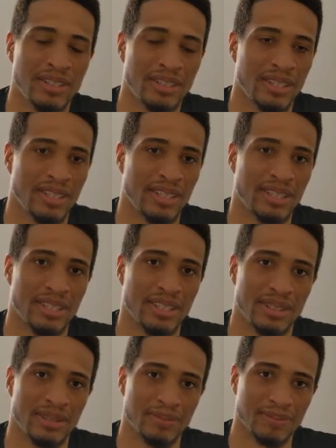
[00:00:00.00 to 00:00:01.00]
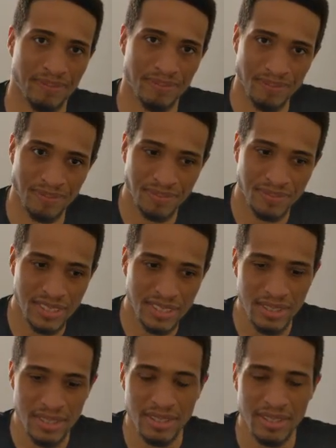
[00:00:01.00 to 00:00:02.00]
and um,
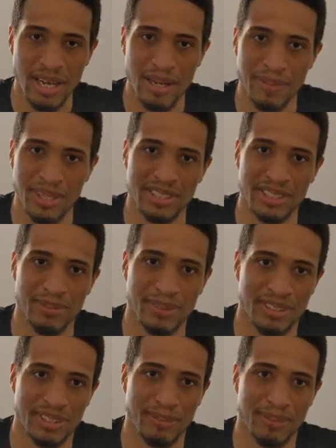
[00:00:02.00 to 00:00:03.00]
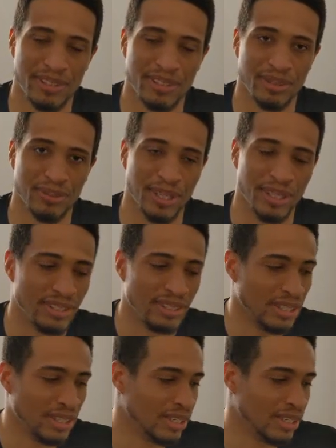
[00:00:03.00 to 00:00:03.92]
not mess up the geometry too much.